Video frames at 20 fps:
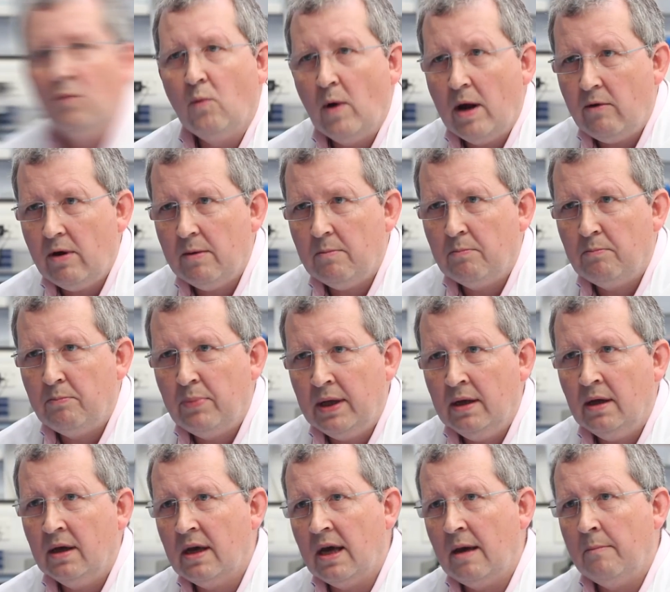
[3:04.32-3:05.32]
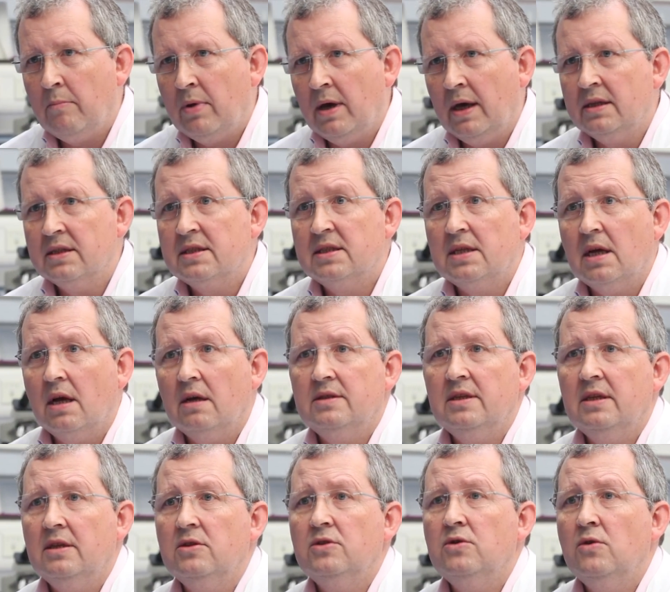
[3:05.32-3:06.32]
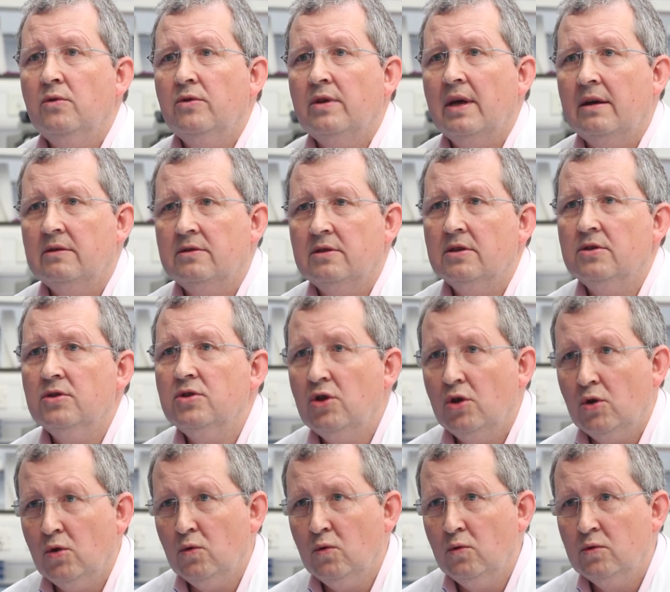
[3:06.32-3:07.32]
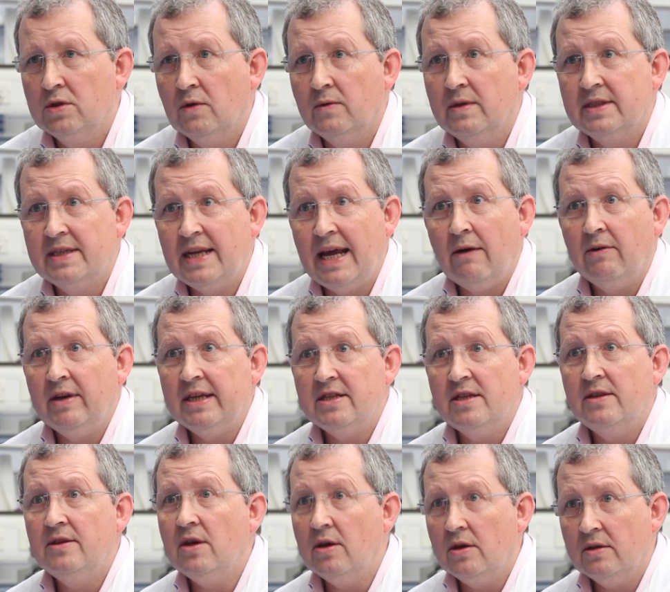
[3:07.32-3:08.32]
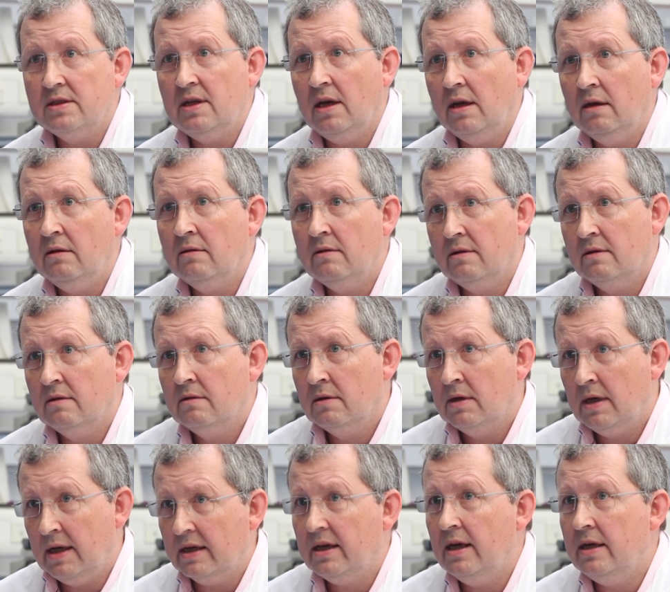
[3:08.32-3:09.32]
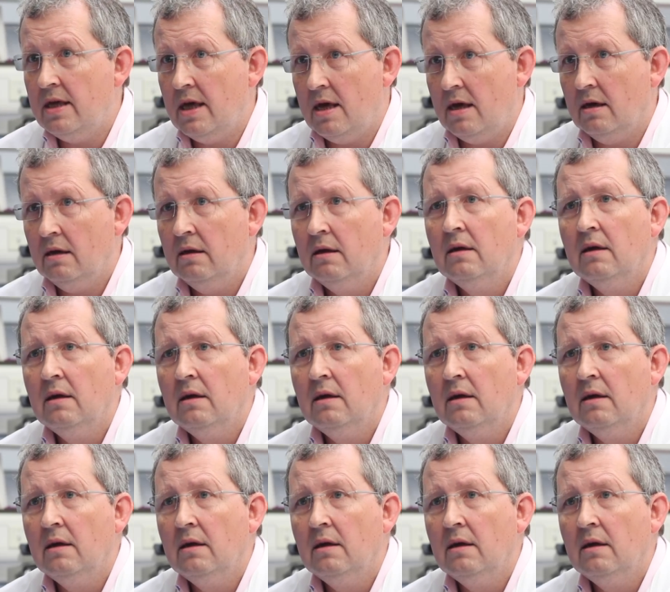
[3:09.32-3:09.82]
Wear It Pink campaign started in 2002, so it's now in its 13th lucky year,